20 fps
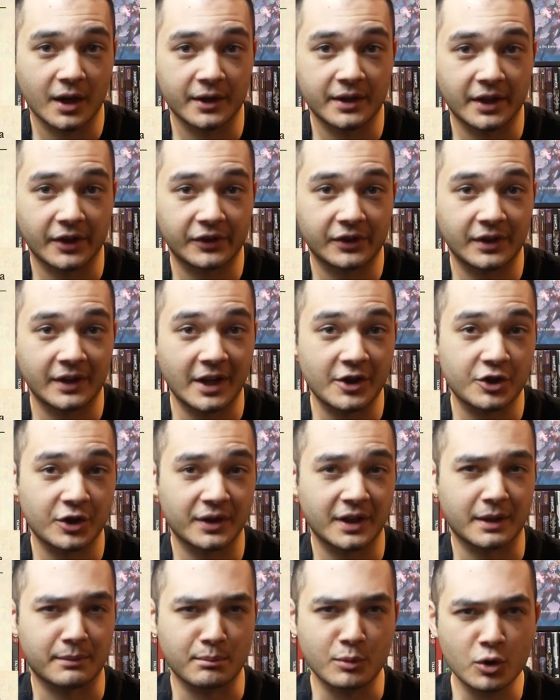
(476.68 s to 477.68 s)
a
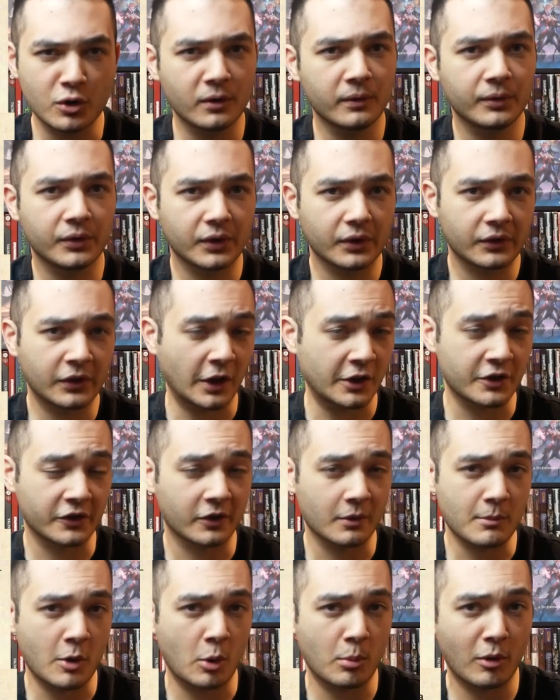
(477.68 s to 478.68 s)
destination that moves, such
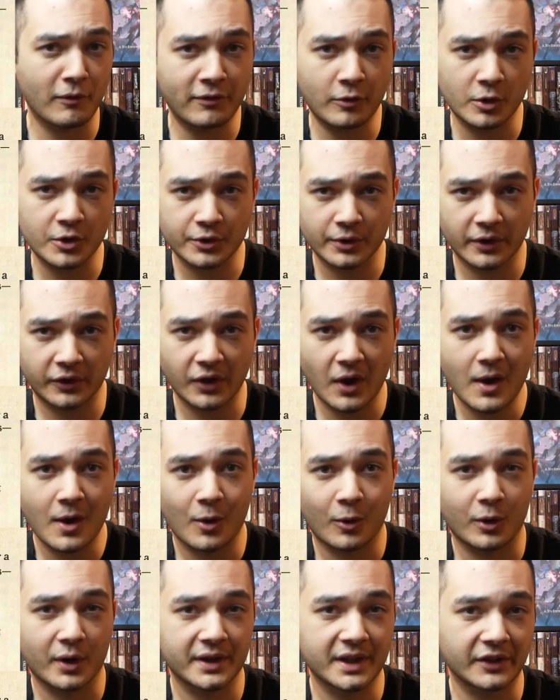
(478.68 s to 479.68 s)
as a mobile fortress,
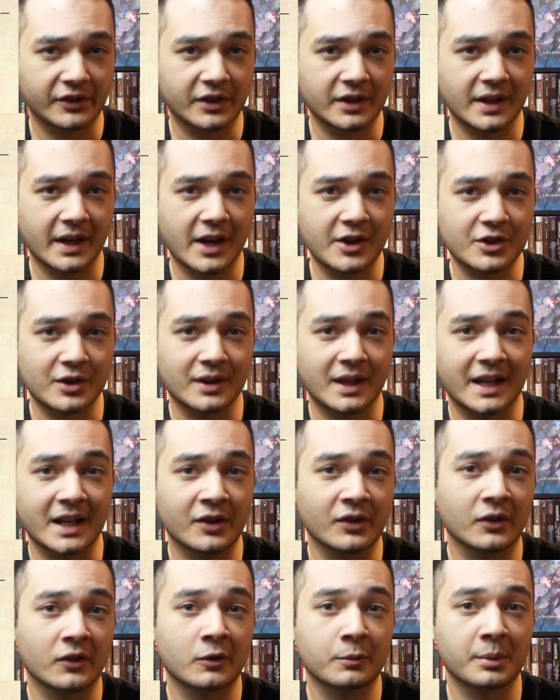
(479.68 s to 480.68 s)
or a destination that
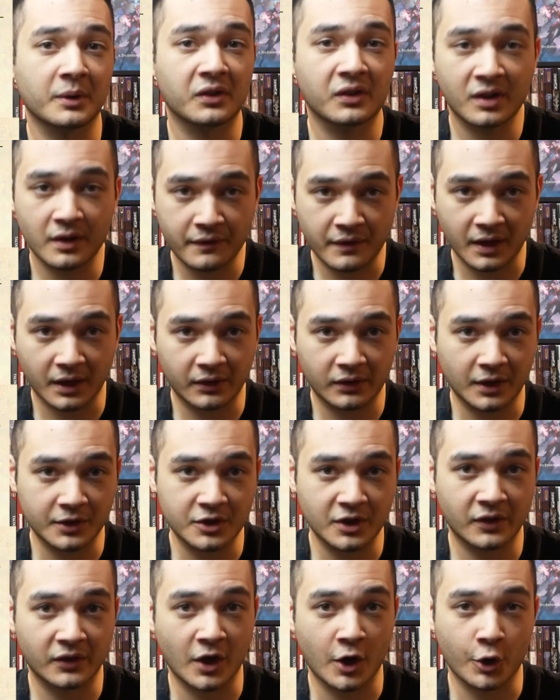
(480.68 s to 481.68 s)
isn't specific,
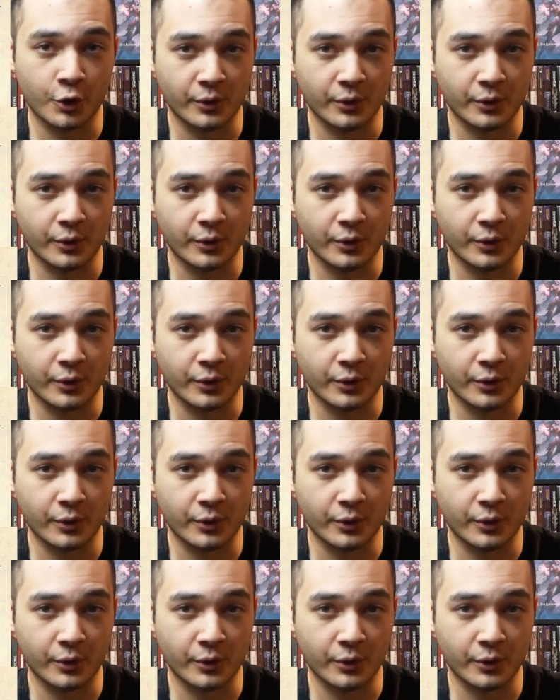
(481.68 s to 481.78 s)
such as a